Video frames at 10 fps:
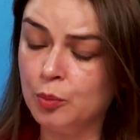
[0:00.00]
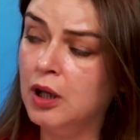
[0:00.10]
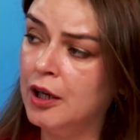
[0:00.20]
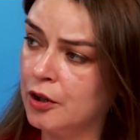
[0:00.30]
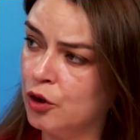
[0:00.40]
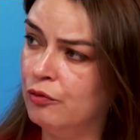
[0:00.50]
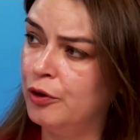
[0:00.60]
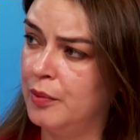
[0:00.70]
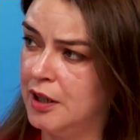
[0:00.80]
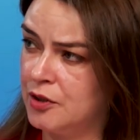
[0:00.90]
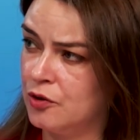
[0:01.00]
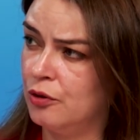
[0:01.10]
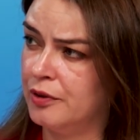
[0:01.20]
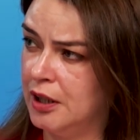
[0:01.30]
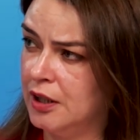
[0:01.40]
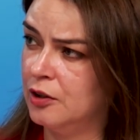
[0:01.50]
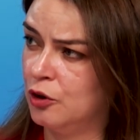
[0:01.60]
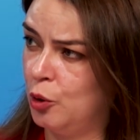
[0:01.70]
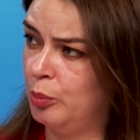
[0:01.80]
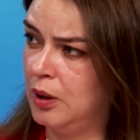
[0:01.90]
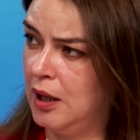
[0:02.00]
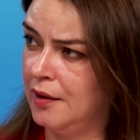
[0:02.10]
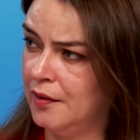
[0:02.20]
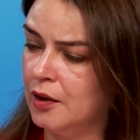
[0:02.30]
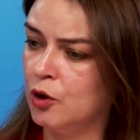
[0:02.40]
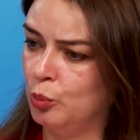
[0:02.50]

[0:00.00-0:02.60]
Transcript: supplier confirmations of KKDIK